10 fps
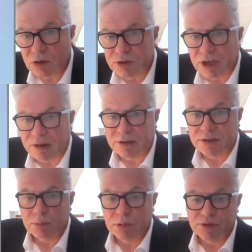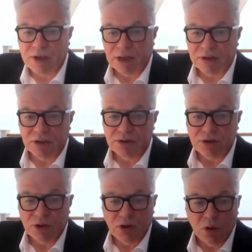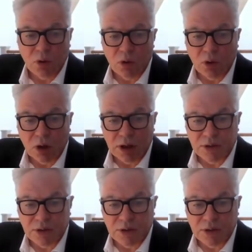charitable sectors, or